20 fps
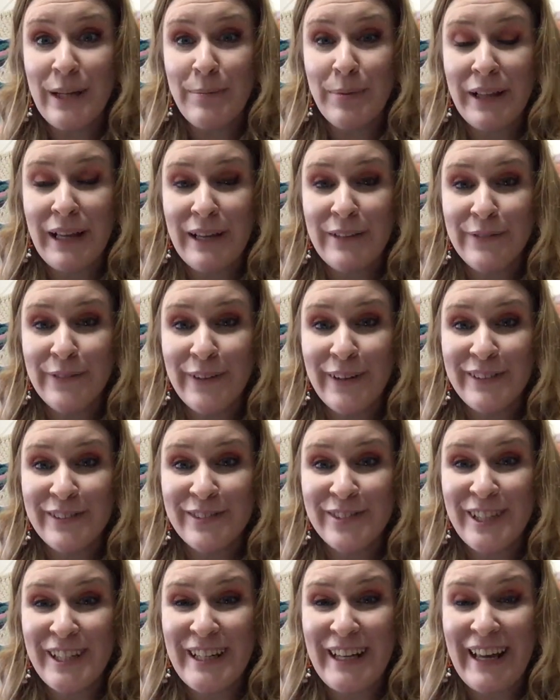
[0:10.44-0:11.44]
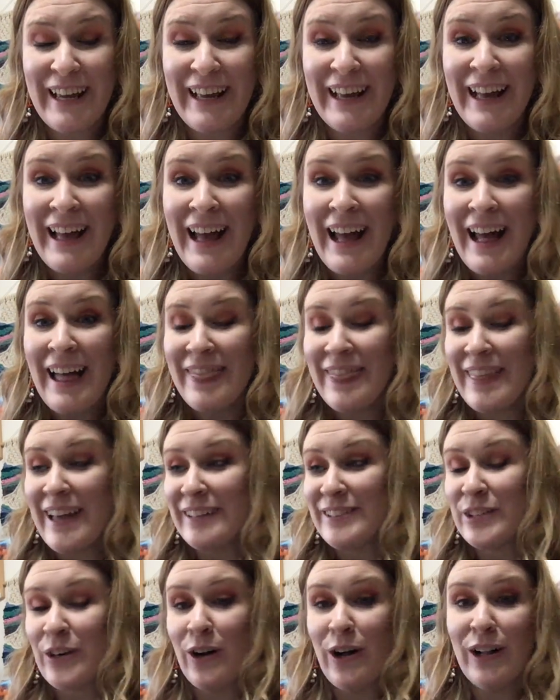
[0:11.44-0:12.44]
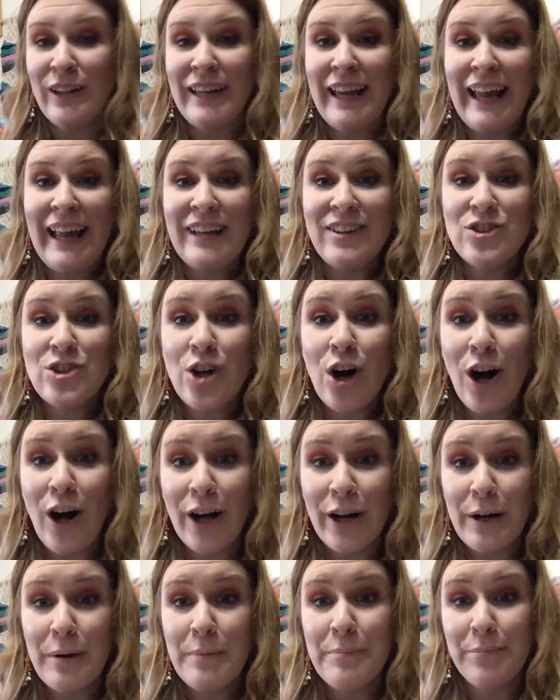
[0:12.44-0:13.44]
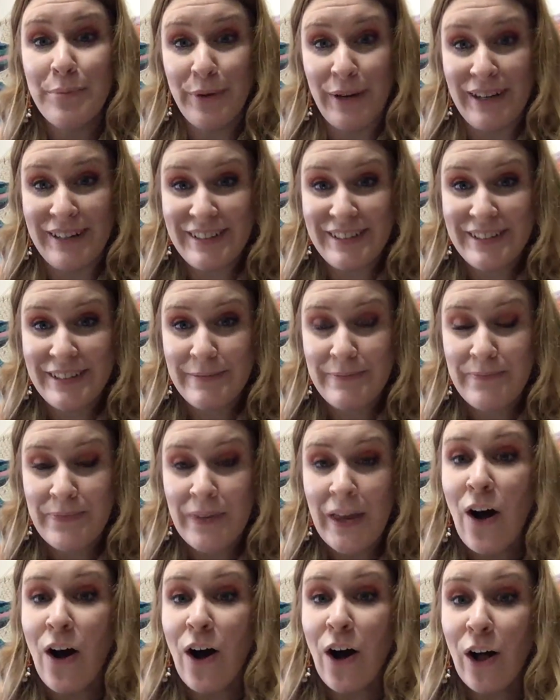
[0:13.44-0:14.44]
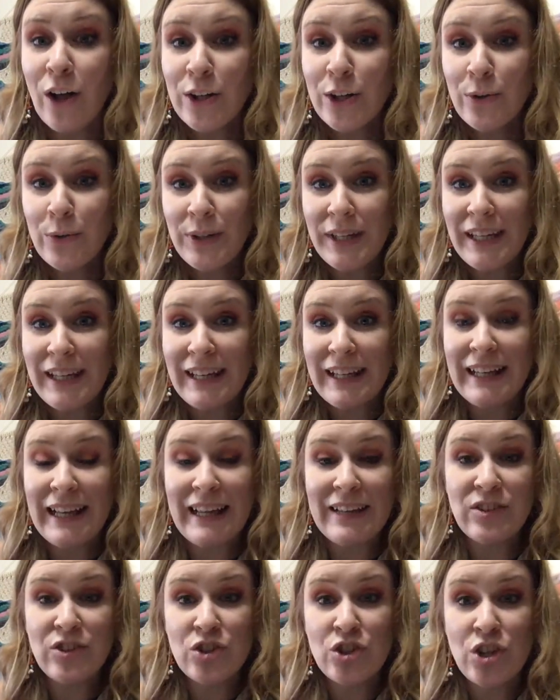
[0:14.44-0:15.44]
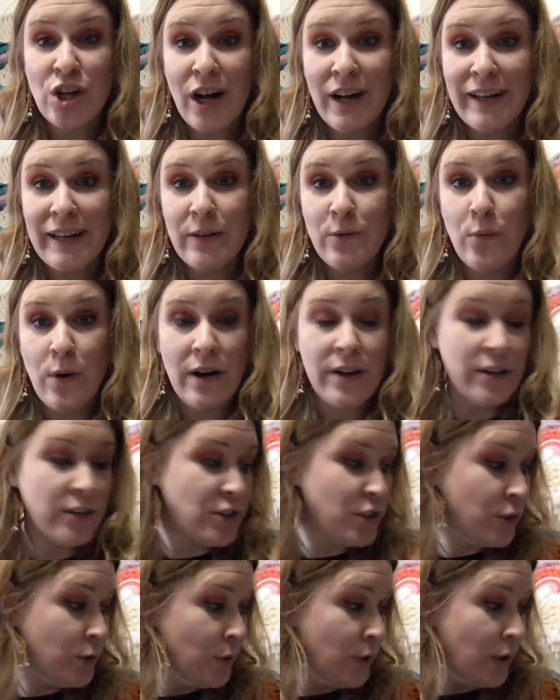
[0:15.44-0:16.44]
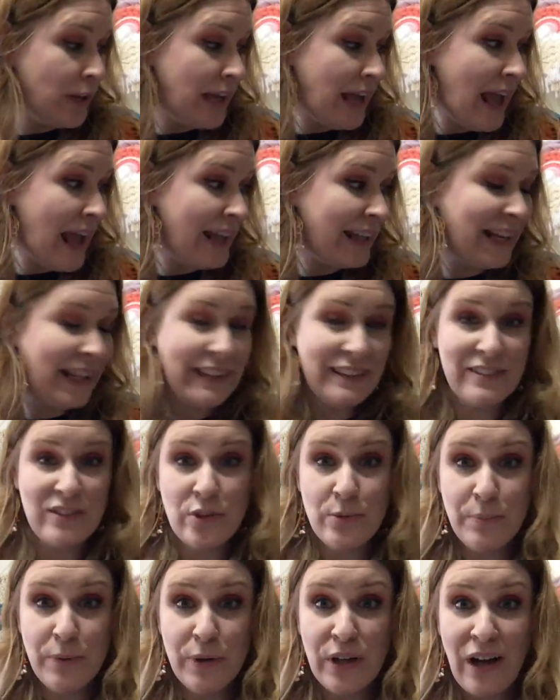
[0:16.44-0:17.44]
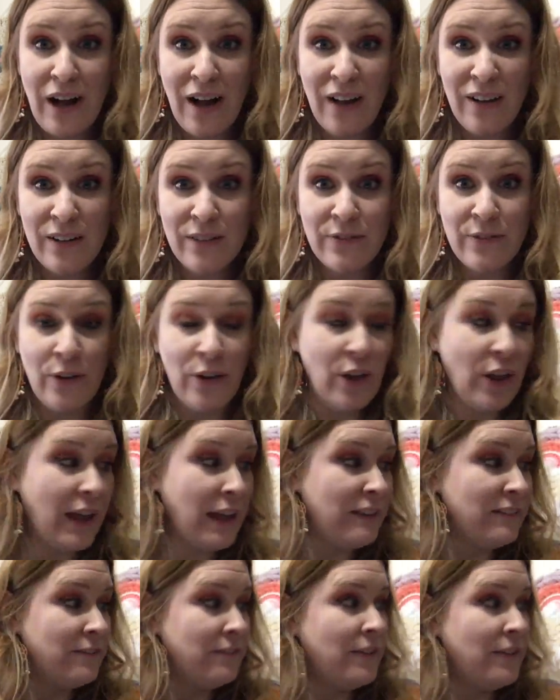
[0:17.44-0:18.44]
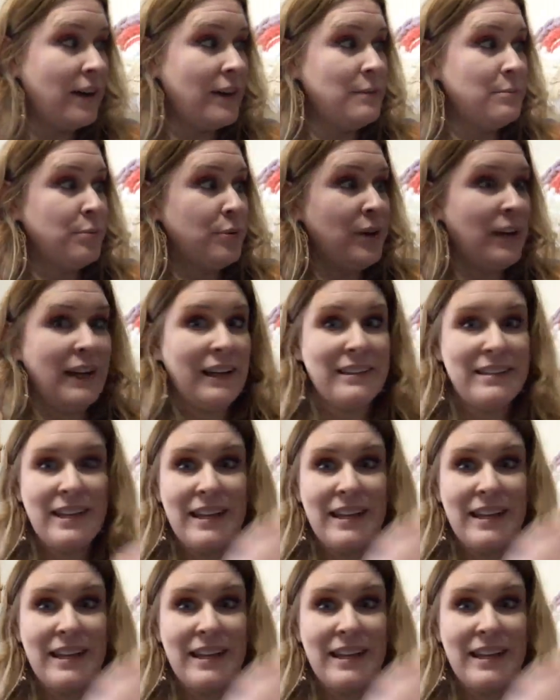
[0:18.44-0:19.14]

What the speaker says: planned for us today that's called a chalk print. All you need is chalk and water to create a super colorful and fun print